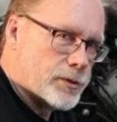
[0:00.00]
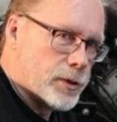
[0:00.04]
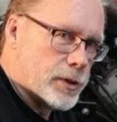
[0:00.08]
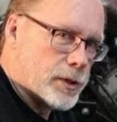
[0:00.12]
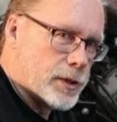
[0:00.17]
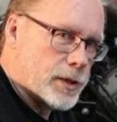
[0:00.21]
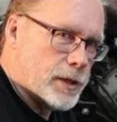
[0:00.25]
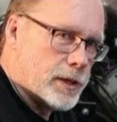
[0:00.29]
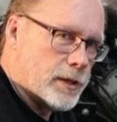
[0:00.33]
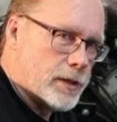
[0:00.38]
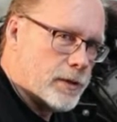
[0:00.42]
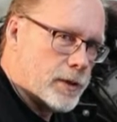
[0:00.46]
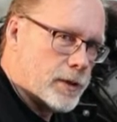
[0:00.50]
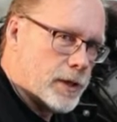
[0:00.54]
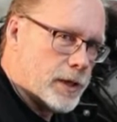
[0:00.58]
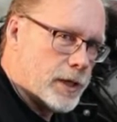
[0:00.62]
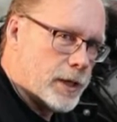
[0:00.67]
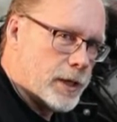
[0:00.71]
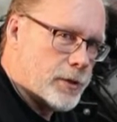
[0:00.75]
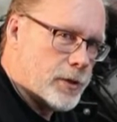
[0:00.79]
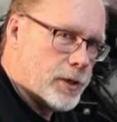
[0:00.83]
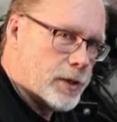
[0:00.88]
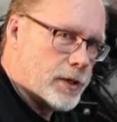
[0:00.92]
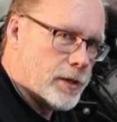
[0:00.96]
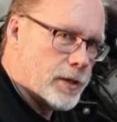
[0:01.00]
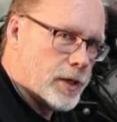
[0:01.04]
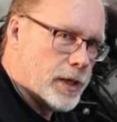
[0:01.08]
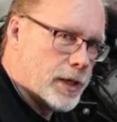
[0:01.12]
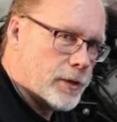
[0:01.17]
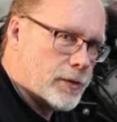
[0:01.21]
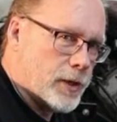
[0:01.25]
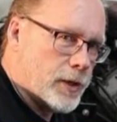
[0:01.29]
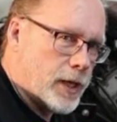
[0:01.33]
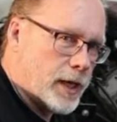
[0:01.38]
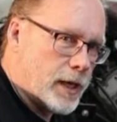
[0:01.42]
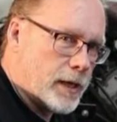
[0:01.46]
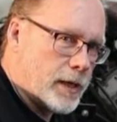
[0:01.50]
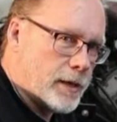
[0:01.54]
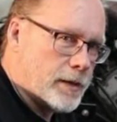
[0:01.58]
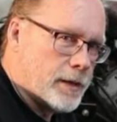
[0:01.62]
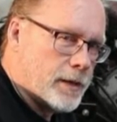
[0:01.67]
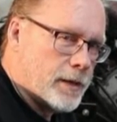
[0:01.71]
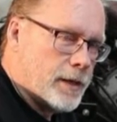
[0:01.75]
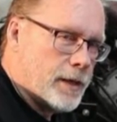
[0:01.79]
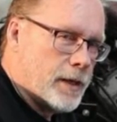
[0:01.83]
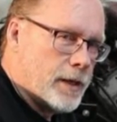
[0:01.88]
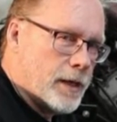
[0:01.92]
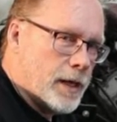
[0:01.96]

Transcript: crooked, or anything like that.